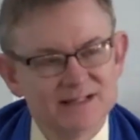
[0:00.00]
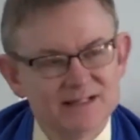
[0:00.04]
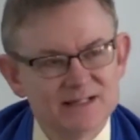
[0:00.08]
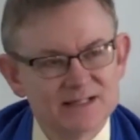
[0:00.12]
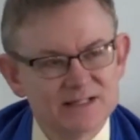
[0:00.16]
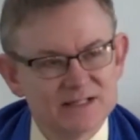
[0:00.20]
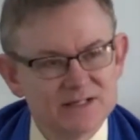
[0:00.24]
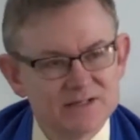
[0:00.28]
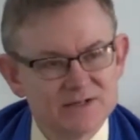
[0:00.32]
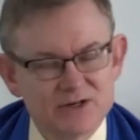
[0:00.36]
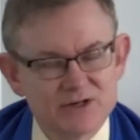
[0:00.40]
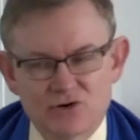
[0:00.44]

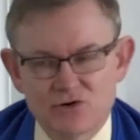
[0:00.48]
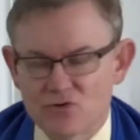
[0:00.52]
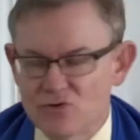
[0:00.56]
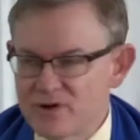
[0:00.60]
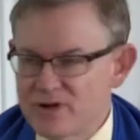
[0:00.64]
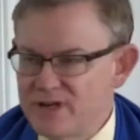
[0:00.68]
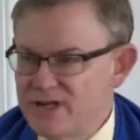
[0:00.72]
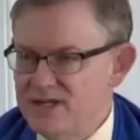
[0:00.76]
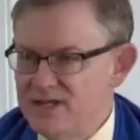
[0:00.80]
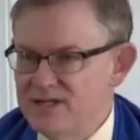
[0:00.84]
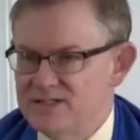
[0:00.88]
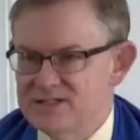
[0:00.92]
to the
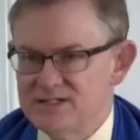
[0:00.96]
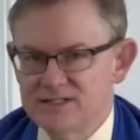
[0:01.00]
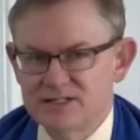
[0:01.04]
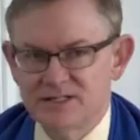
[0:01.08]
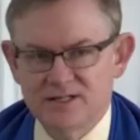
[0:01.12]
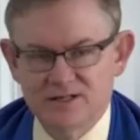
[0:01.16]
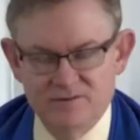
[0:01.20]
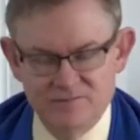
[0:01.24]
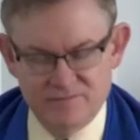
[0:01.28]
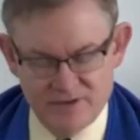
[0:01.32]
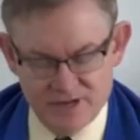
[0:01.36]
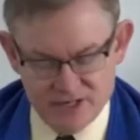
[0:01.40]
creeds and
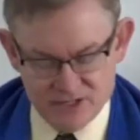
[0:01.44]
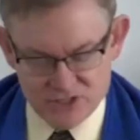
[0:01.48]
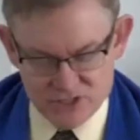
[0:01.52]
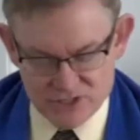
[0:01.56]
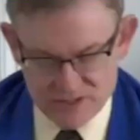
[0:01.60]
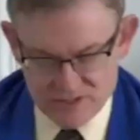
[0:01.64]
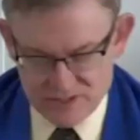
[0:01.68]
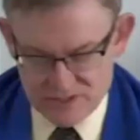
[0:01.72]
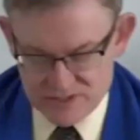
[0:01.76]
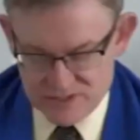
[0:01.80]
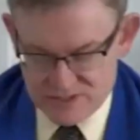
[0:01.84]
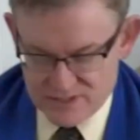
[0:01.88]

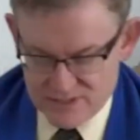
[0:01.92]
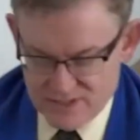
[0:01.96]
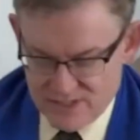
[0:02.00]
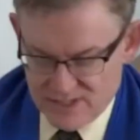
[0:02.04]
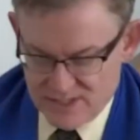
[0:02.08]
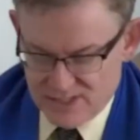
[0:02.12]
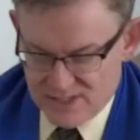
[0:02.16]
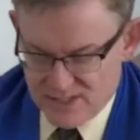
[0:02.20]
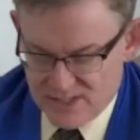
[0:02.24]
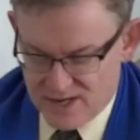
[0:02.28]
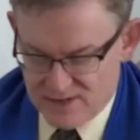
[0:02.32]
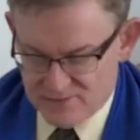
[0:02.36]
conventions
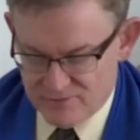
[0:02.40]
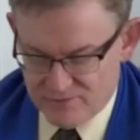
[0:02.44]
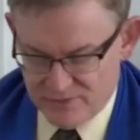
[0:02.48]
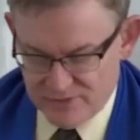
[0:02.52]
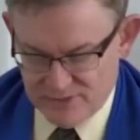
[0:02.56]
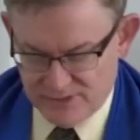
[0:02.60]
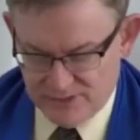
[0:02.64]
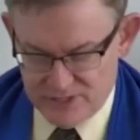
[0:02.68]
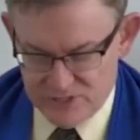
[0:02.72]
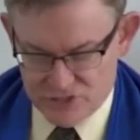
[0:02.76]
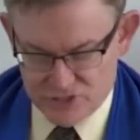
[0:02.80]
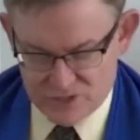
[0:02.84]
of
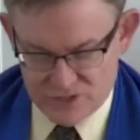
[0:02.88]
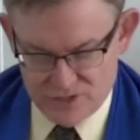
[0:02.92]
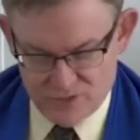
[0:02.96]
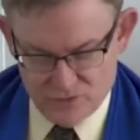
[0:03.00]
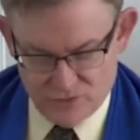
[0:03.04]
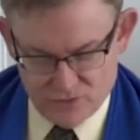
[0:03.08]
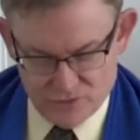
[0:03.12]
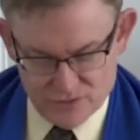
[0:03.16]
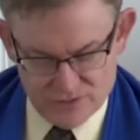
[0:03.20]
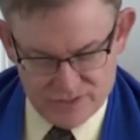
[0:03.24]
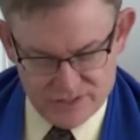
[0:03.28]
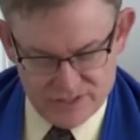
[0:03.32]
religion
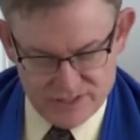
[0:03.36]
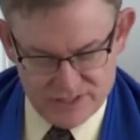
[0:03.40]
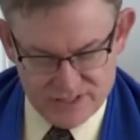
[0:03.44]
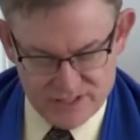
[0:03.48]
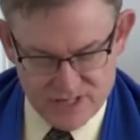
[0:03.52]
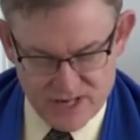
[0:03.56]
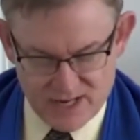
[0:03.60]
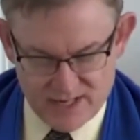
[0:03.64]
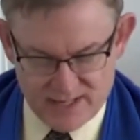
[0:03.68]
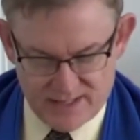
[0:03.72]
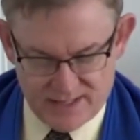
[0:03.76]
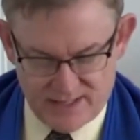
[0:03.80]
or
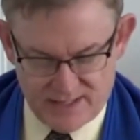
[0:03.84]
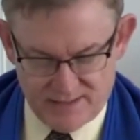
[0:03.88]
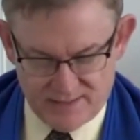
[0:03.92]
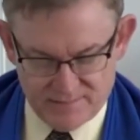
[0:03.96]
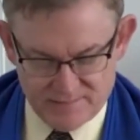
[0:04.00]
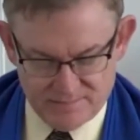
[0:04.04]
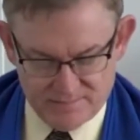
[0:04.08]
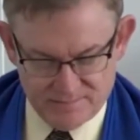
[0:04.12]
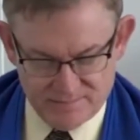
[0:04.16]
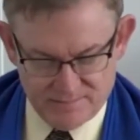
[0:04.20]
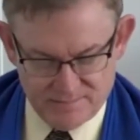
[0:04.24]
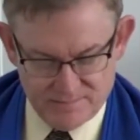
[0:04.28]
society.
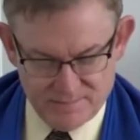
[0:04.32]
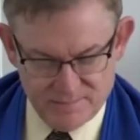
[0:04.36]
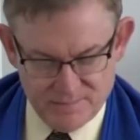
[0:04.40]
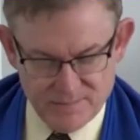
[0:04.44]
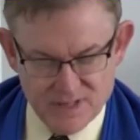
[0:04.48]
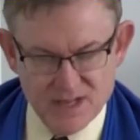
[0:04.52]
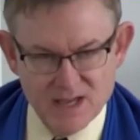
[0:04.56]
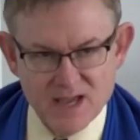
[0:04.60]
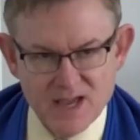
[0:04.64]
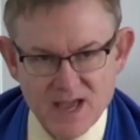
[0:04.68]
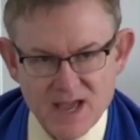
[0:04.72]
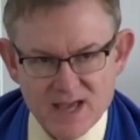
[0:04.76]

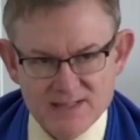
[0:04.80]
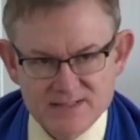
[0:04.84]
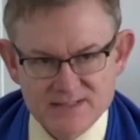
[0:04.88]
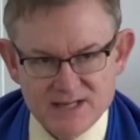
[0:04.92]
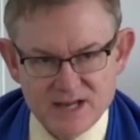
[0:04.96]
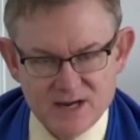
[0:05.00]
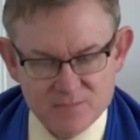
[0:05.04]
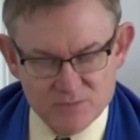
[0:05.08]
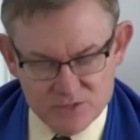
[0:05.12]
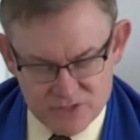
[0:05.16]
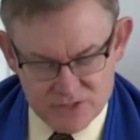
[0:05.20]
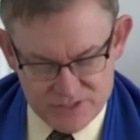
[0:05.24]
As
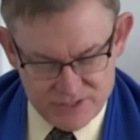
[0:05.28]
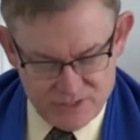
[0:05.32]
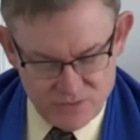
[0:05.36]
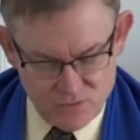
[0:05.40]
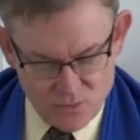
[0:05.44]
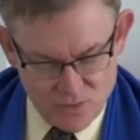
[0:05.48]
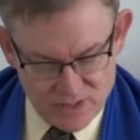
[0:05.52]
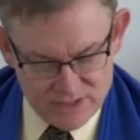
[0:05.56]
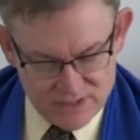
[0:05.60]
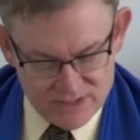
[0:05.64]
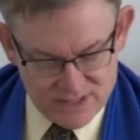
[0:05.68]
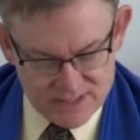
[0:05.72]
Emerson
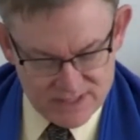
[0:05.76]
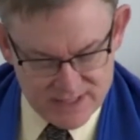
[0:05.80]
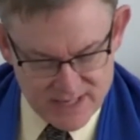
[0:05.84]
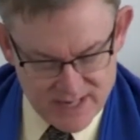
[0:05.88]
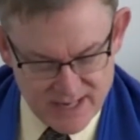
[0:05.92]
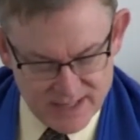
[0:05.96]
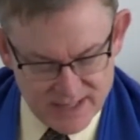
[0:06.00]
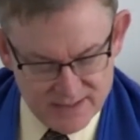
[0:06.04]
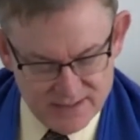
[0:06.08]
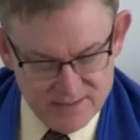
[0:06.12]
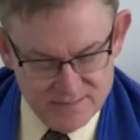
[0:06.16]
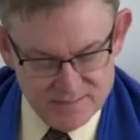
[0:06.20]
once
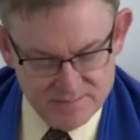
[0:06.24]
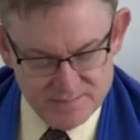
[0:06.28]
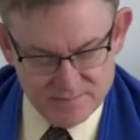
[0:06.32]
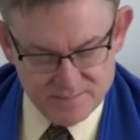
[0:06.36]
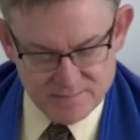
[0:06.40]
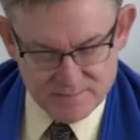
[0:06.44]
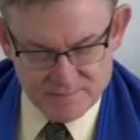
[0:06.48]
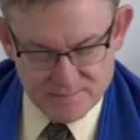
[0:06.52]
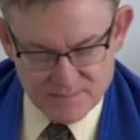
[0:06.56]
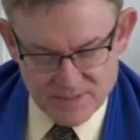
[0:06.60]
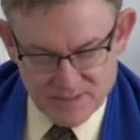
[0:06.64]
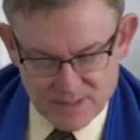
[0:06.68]
said,
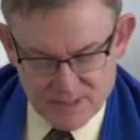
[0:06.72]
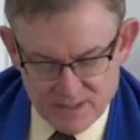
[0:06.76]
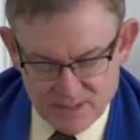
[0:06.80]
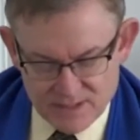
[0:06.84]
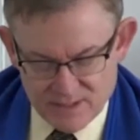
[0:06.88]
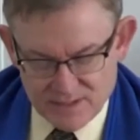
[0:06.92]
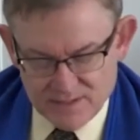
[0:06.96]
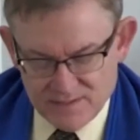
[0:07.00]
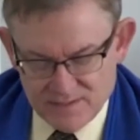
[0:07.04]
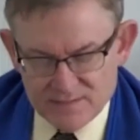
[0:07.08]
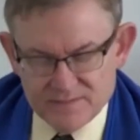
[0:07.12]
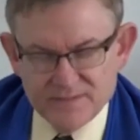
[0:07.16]

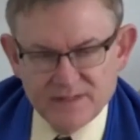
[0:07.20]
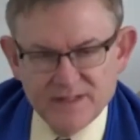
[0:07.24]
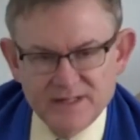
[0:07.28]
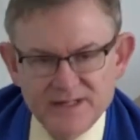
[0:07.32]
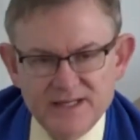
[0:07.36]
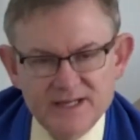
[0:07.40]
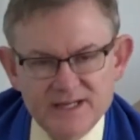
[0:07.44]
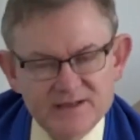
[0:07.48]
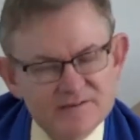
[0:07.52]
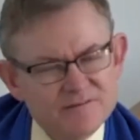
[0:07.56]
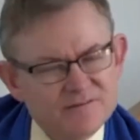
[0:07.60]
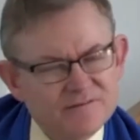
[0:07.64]
the
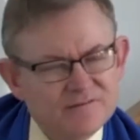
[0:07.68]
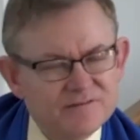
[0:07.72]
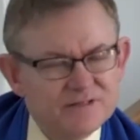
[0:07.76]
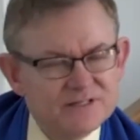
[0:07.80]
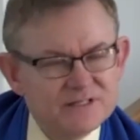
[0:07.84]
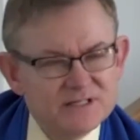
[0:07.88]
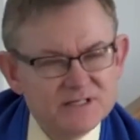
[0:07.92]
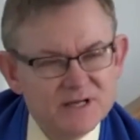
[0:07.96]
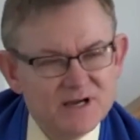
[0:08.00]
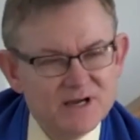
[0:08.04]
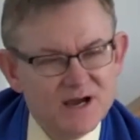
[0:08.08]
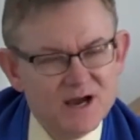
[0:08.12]

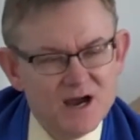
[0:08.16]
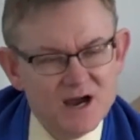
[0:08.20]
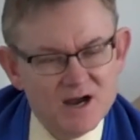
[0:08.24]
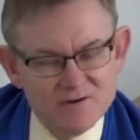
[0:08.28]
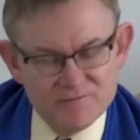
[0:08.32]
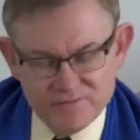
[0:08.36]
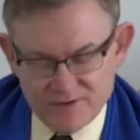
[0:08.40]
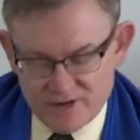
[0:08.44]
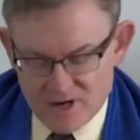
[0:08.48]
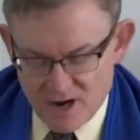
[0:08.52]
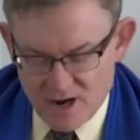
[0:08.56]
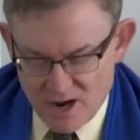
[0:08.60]
gift
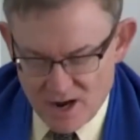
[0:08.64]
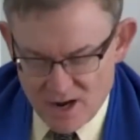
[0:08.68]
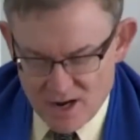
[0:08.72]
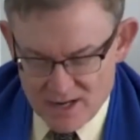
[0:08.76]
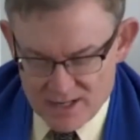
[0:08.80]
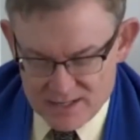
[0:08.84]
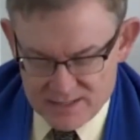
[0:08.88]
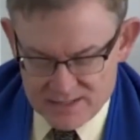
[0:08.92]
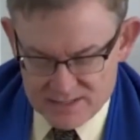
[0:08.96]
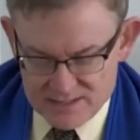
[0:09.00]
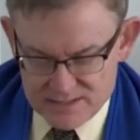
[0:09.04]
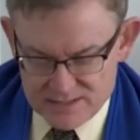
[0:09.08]
of
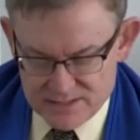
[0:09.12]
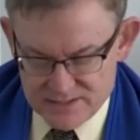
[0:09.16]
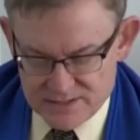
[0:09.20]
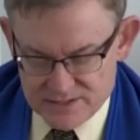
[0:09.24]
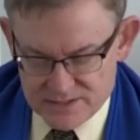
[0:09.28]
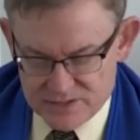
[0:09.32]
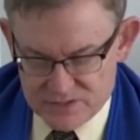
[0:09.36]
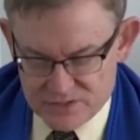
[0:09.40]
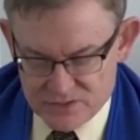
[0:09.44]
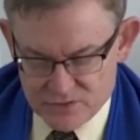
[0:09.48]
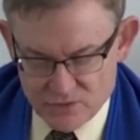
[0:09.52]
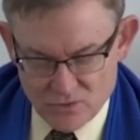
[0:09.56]
God to
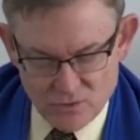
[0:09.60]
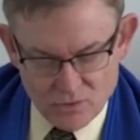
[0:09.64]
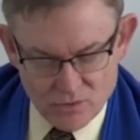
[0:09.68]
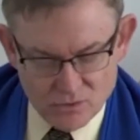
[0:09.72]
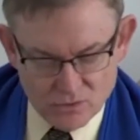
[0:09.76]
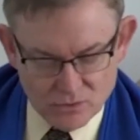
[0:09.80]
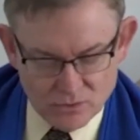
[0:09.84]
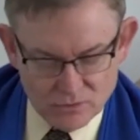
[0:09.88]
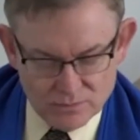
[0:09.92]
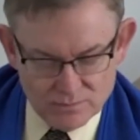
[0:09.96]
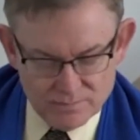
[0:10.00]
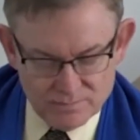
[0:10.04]
the
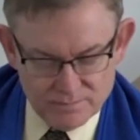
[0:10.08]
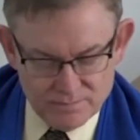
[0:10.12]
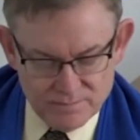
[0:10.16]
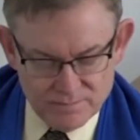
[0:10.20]
soul